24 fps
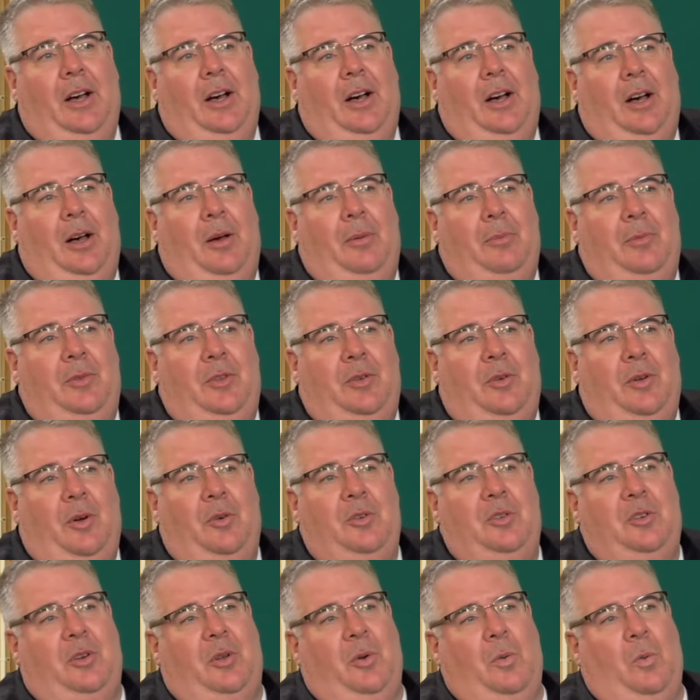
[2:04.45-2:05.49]
You know
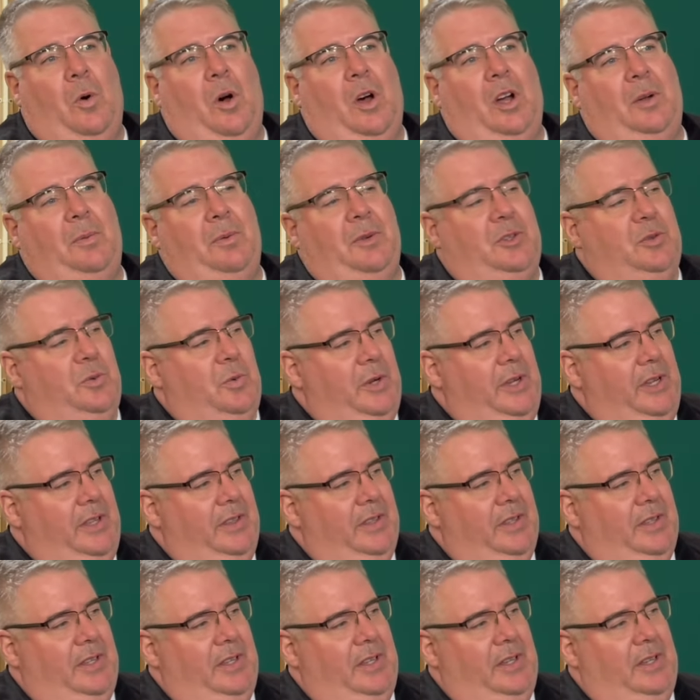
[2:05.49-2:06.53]
you can walk between
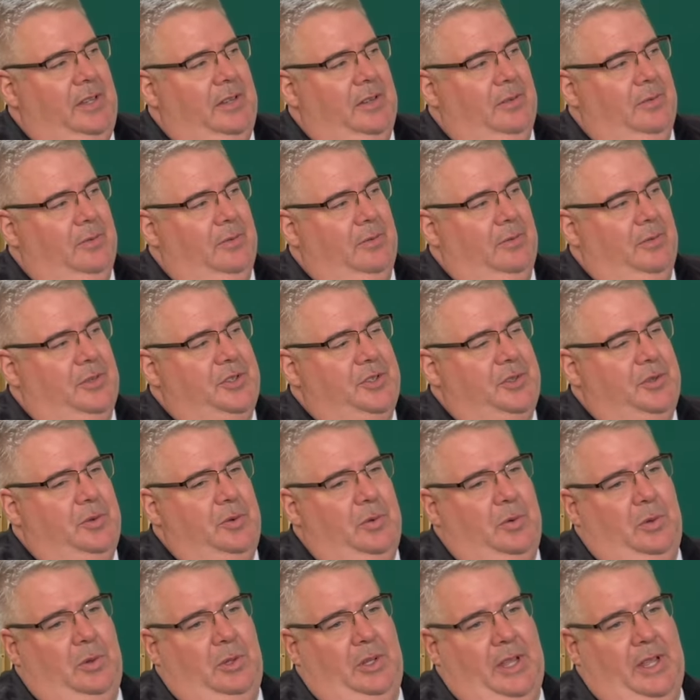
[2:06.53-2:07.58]
the
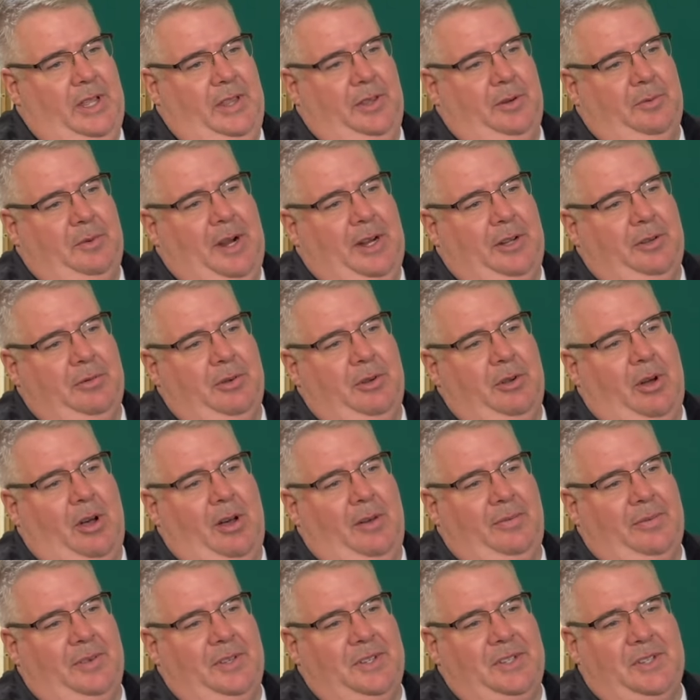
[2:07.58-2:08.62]
school and the rectory
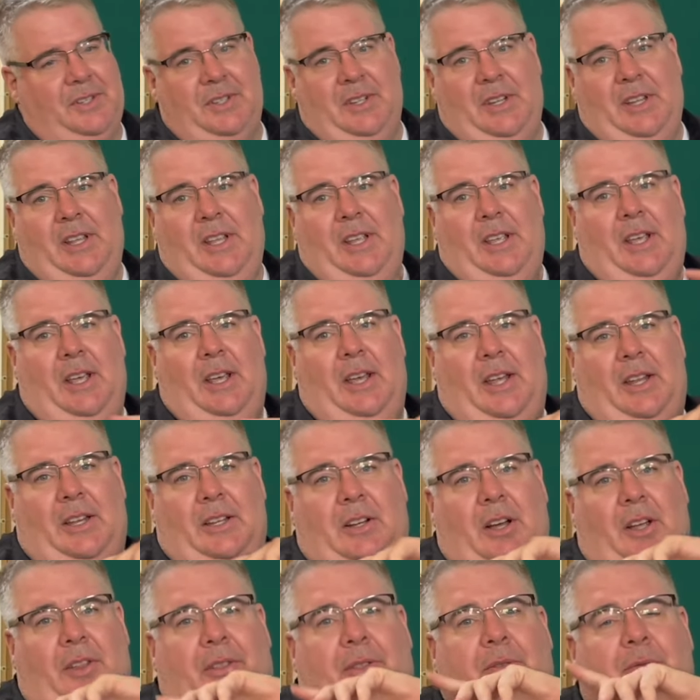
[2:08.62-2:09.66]
office and
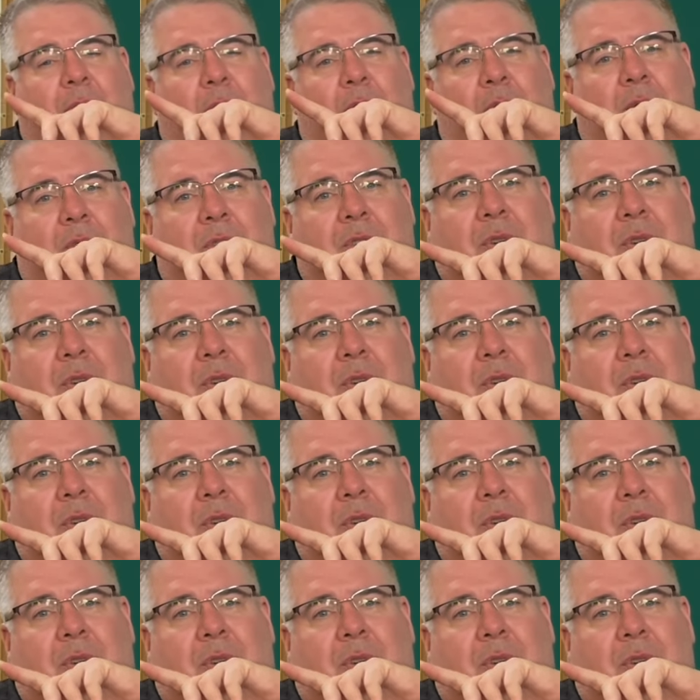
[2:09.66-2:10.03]
cut through.